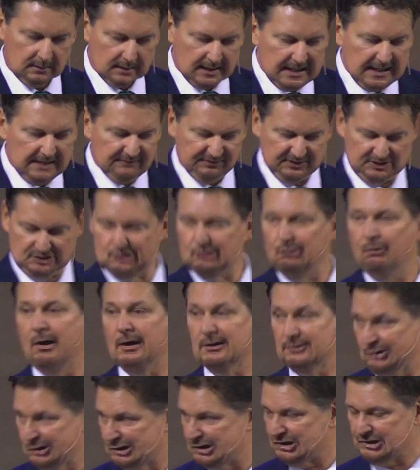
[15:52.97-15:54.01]
I'll leave it,
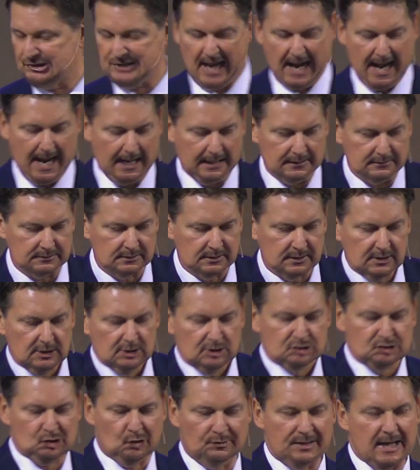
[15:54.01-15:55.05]
you understand.
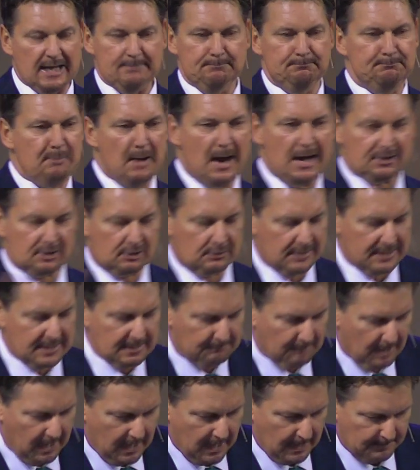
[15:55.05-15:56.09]
So they butter
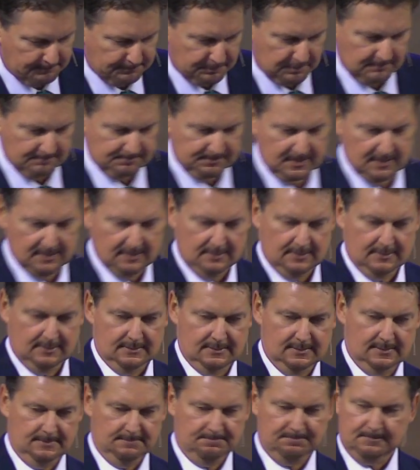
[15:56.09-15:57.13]
him up.
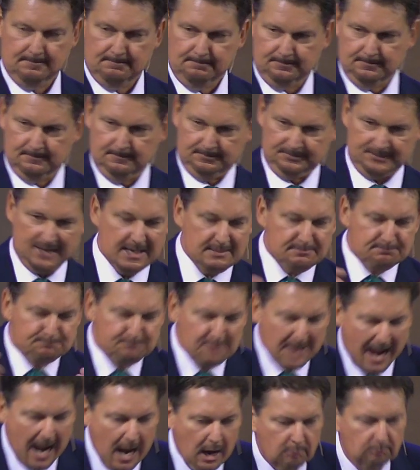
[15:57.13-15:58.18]
They
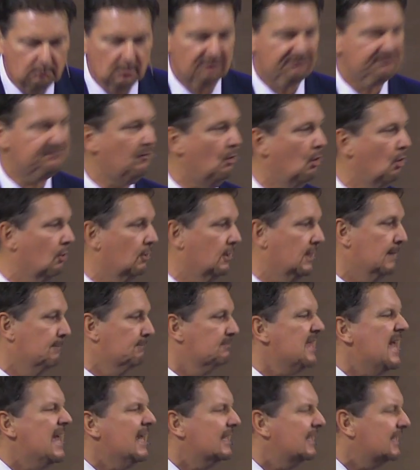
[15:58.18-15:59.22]
bow before
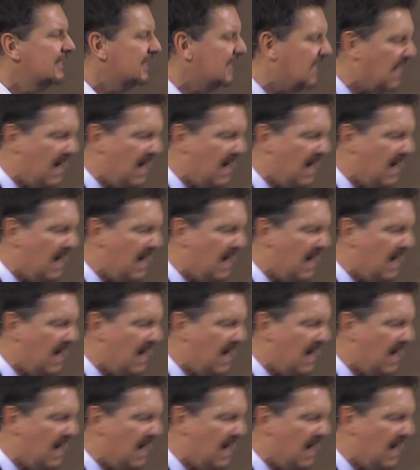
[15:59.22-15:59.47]
him. They